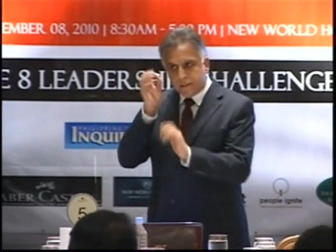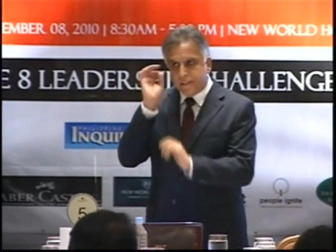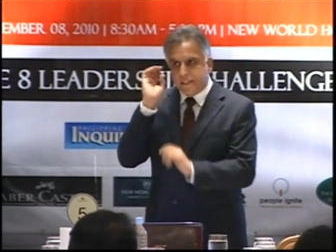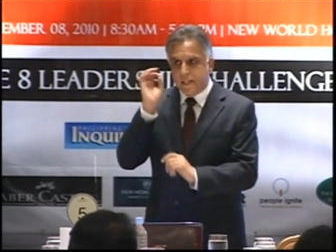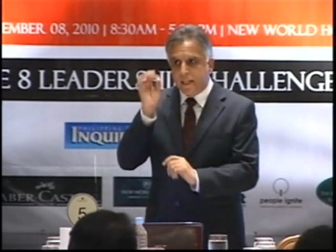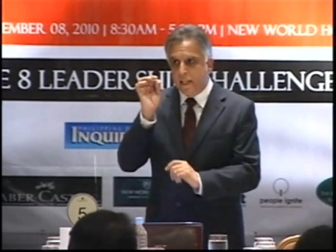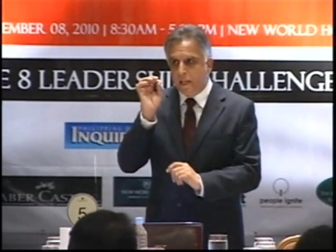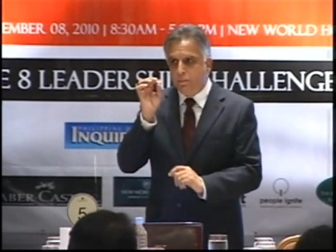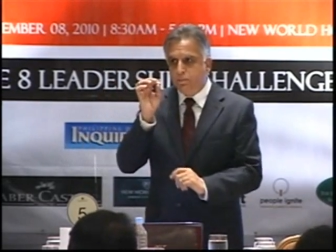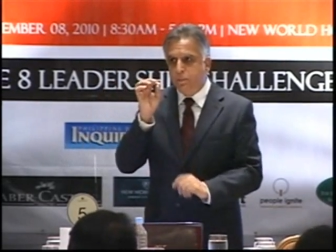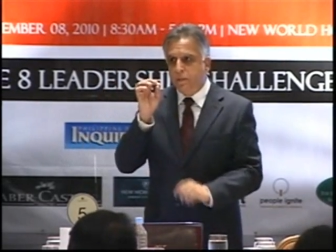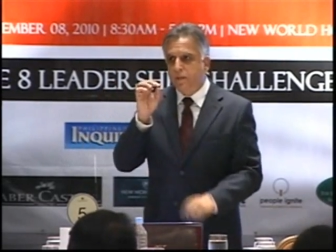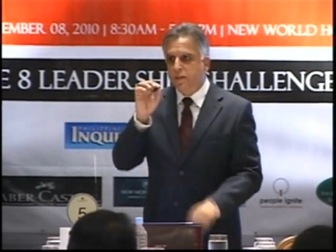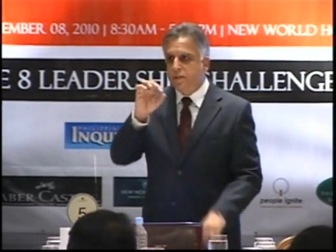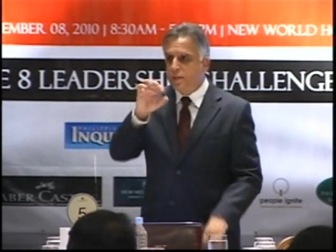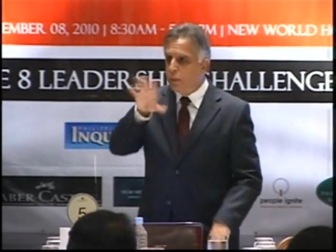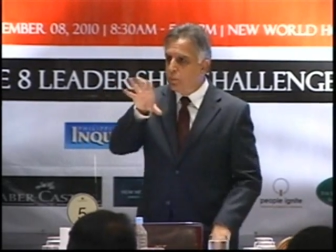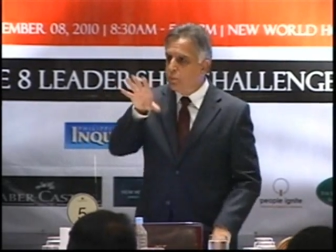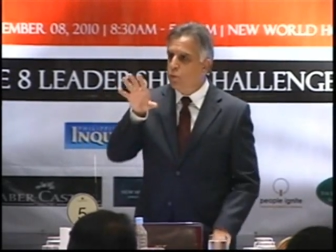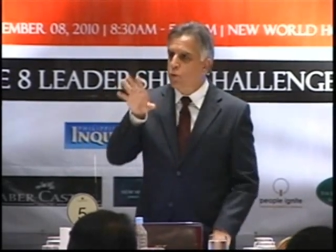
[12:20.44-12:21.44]
silip
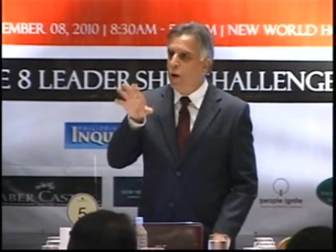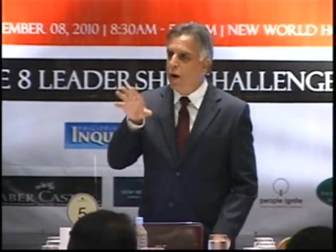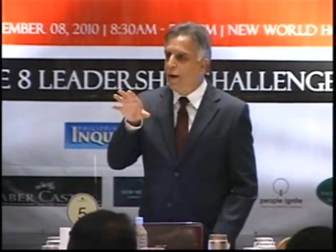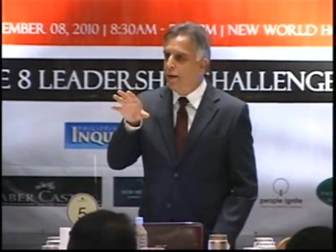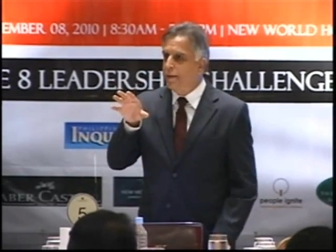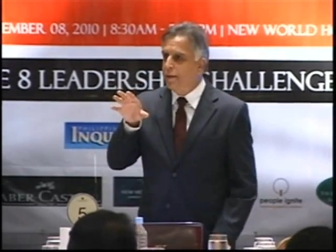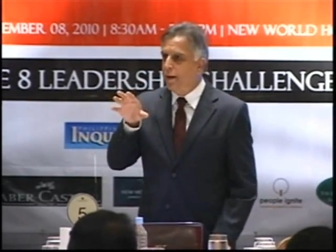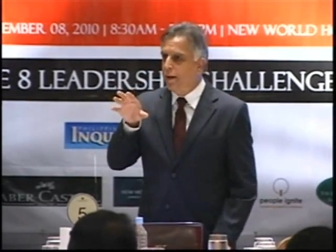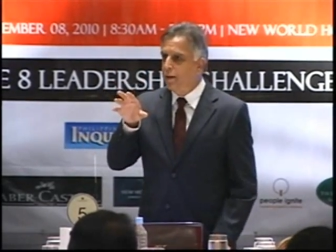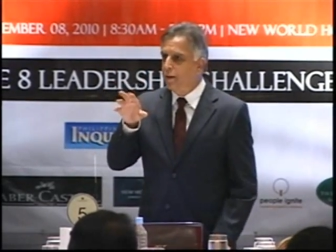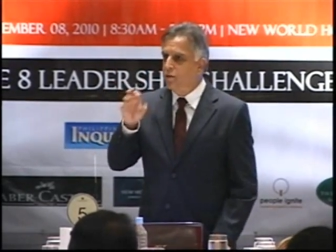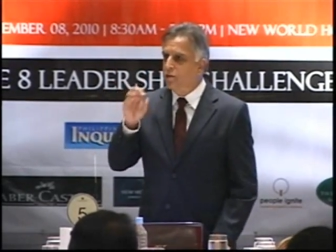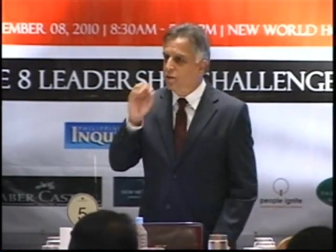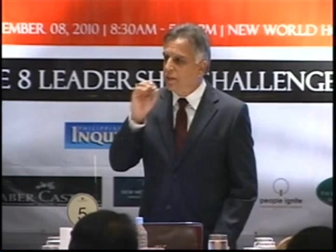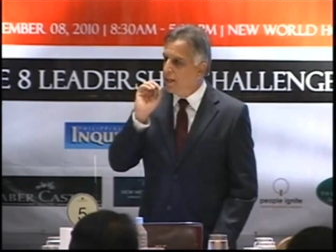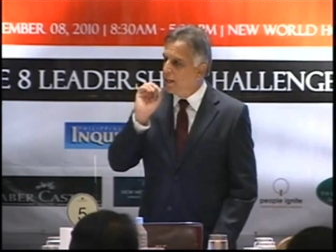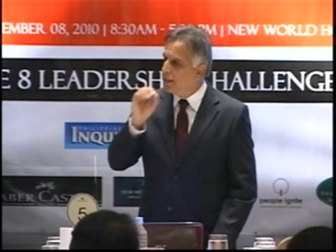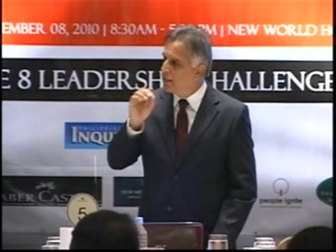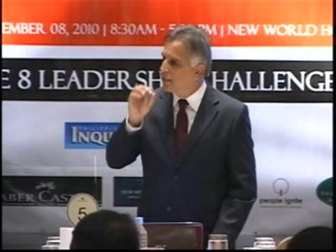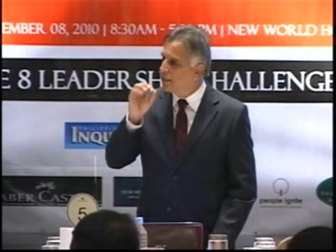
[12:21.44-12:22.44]
sa buhay niya.
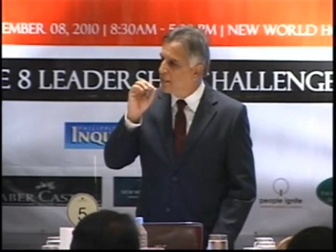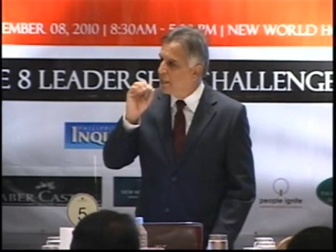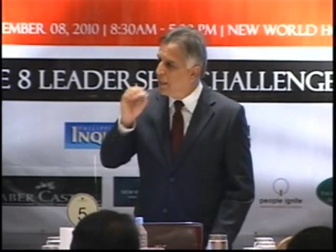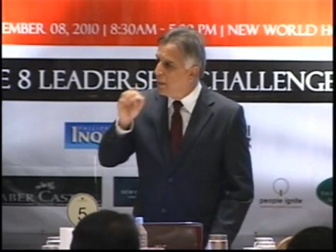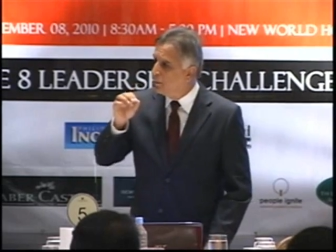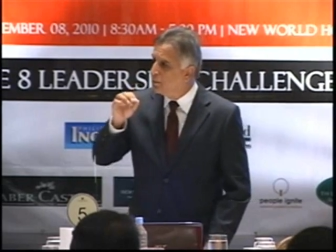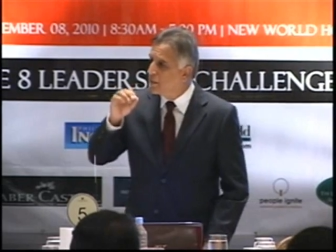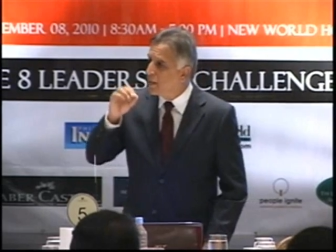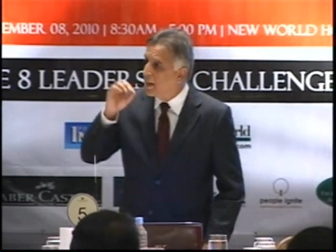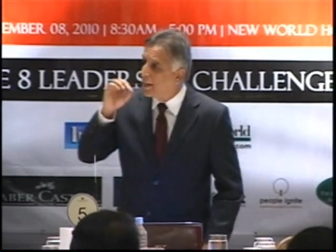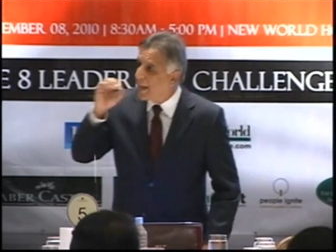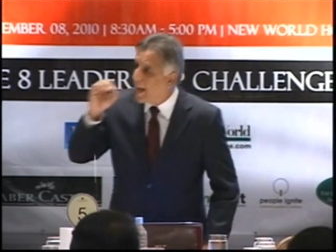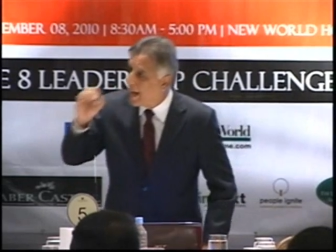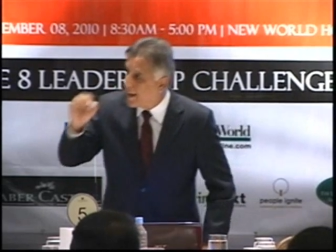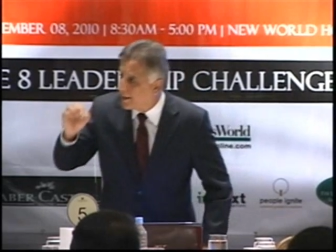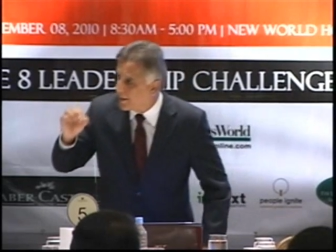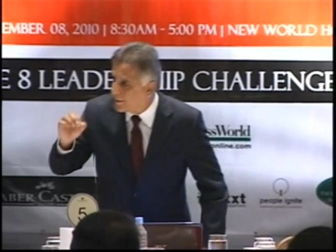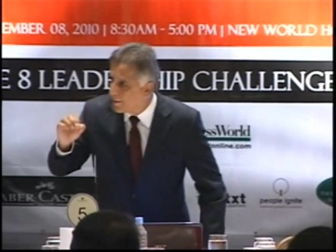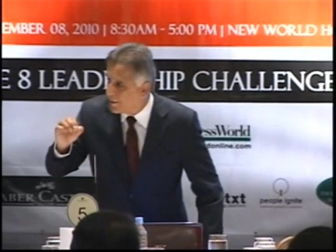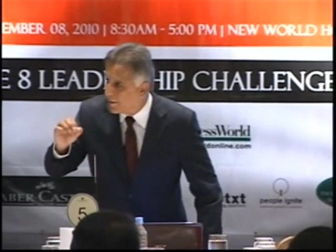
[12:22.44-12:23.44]
You get a silip sa
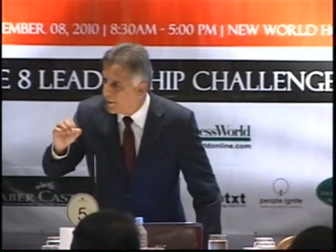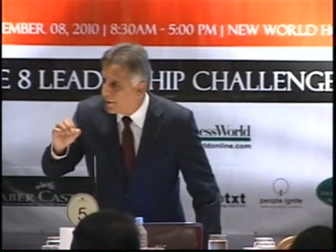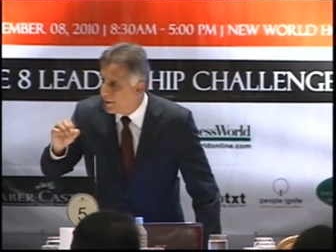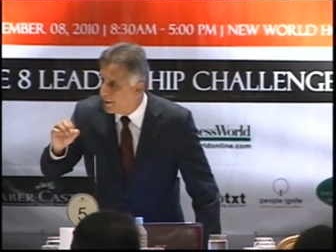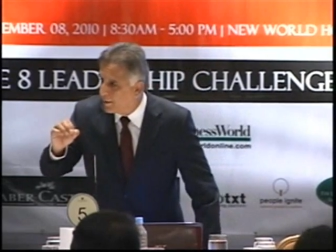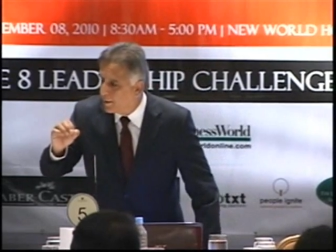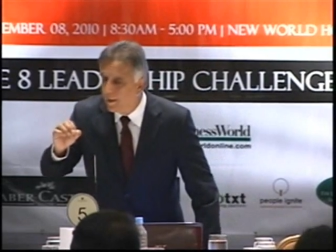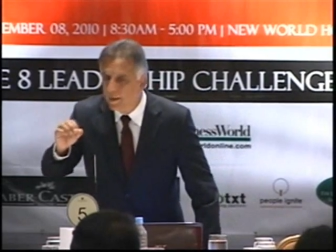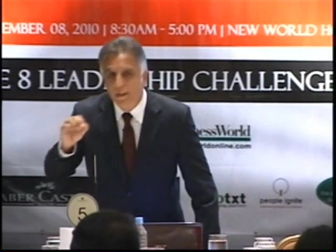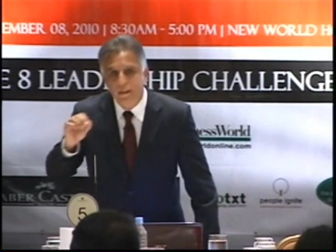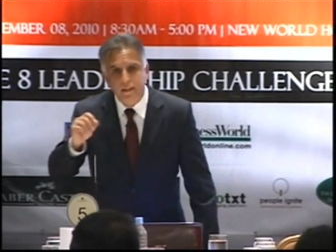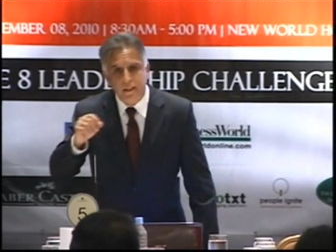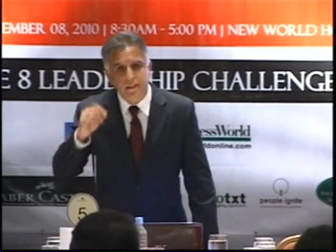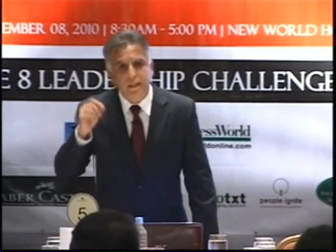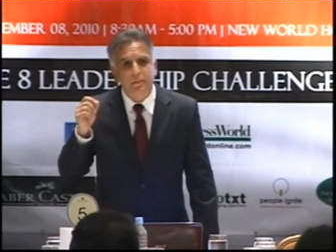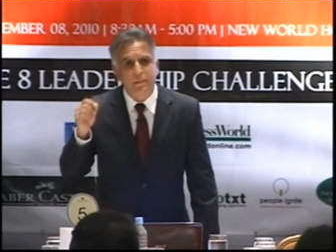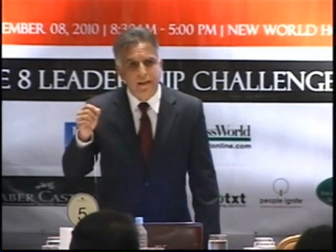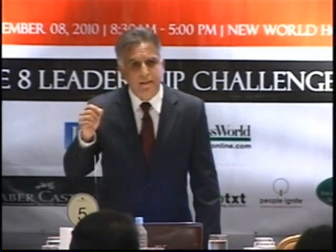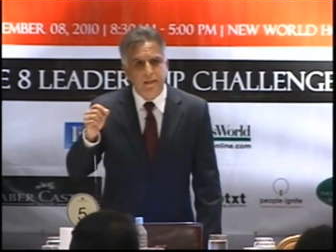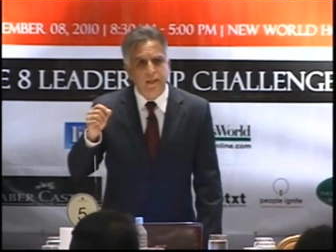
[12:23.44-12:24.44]
character niya.
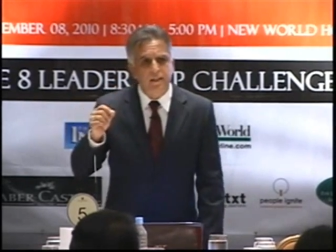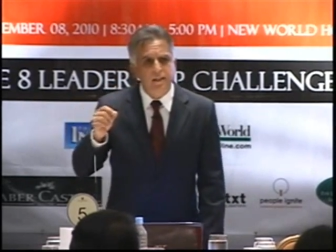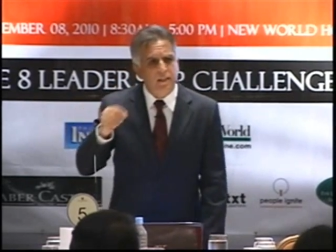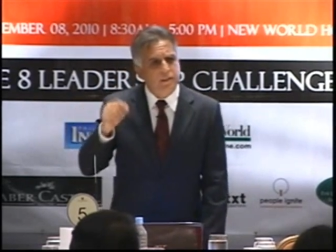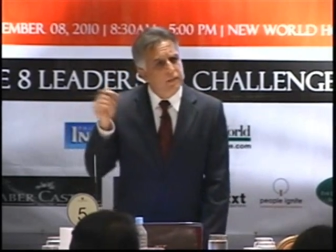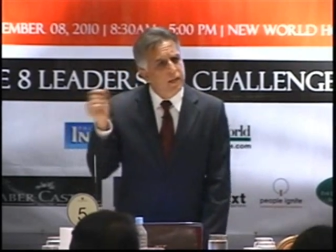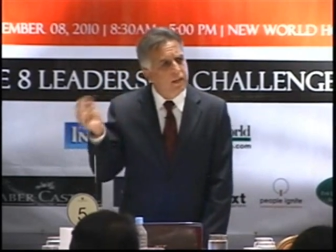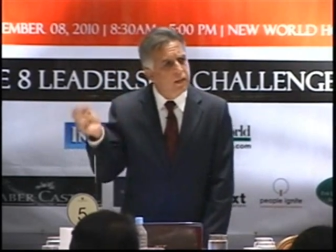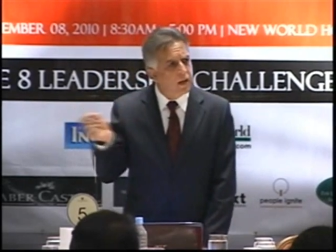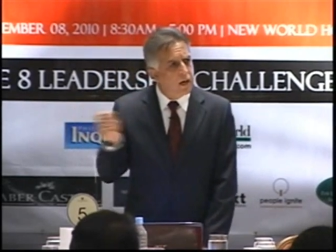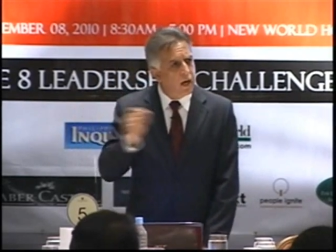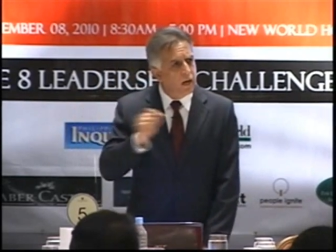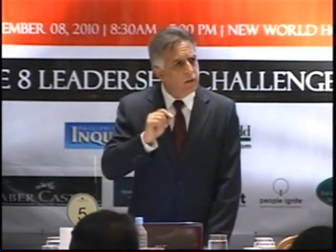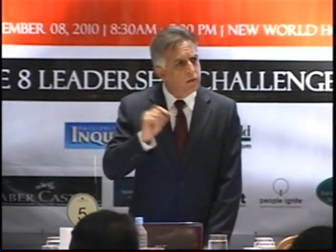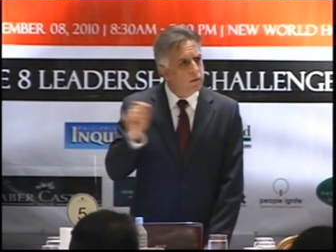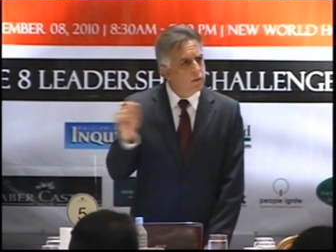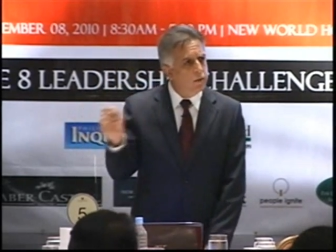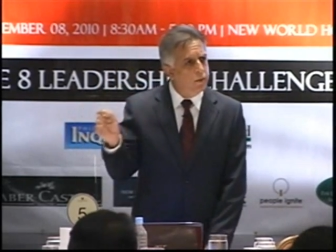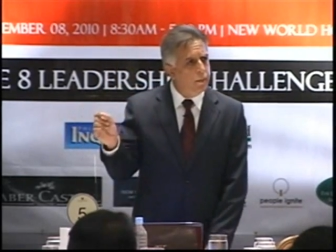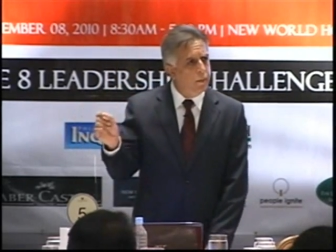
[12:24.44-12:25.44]
Does that make sense? Is my
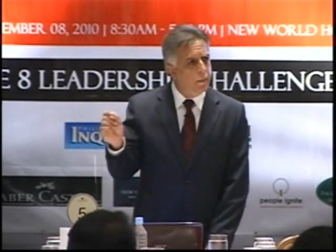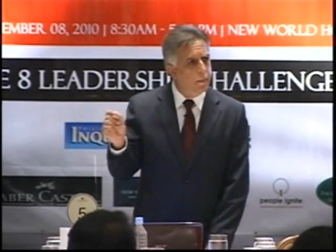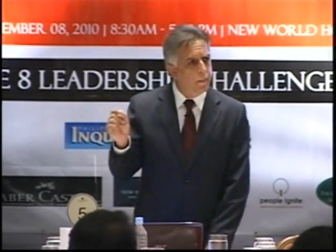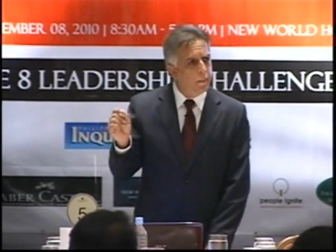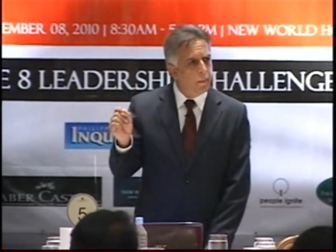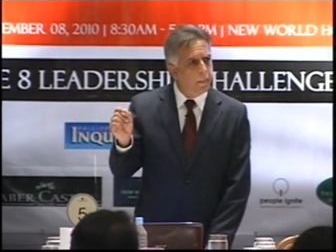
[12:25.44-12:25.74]
Tagalog good?